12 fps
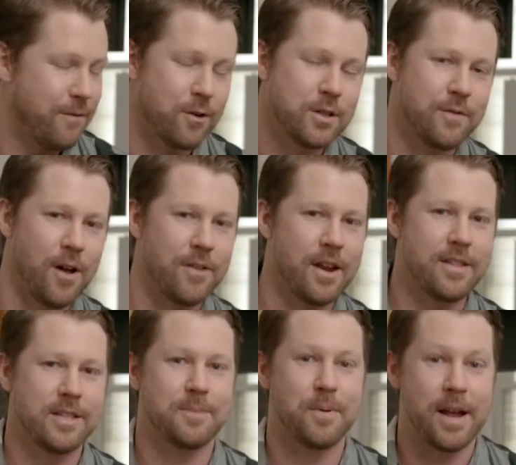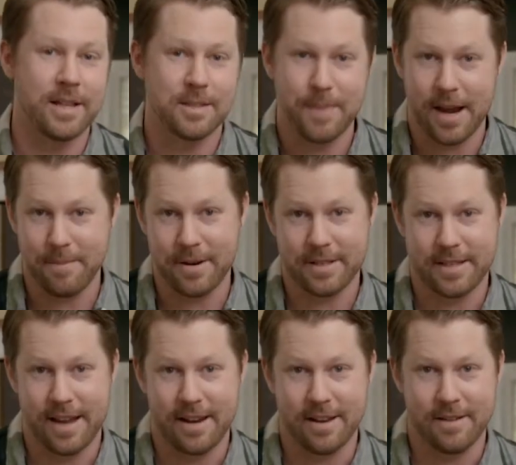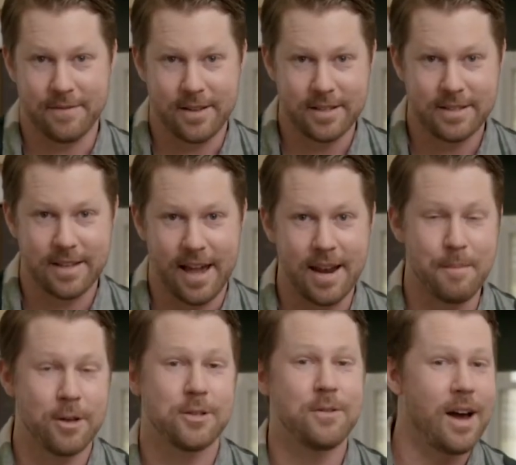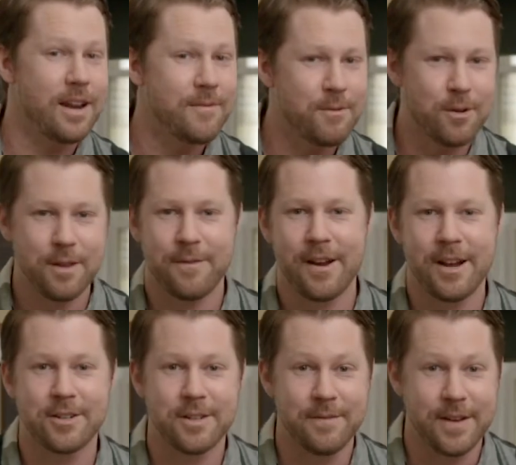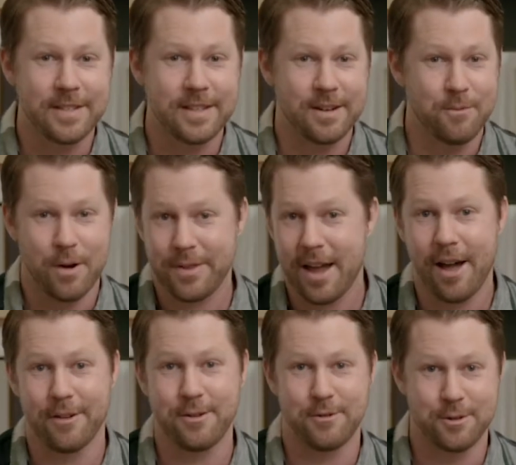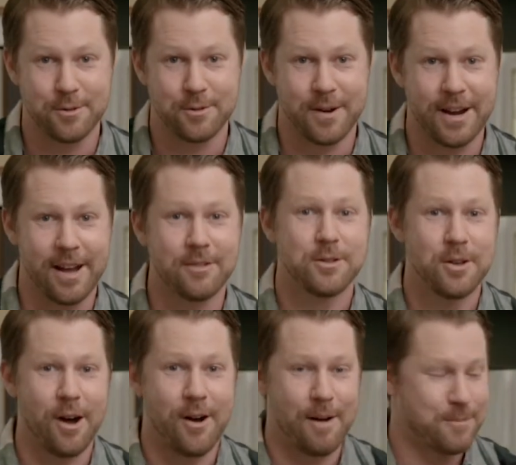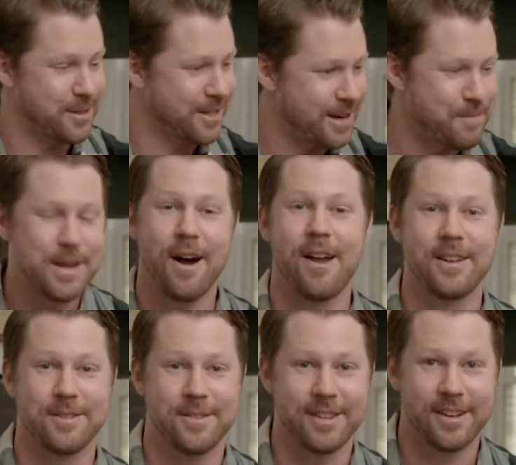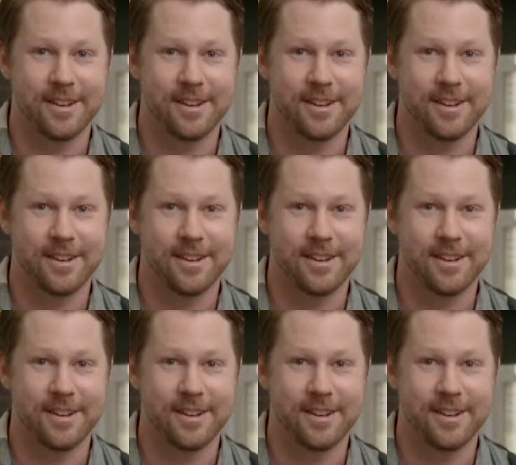First of all, none of these brands paid me to say any of this, and I'm also not even really financially invested in what the hell you choose right now. So I'm just gonna be honest with you.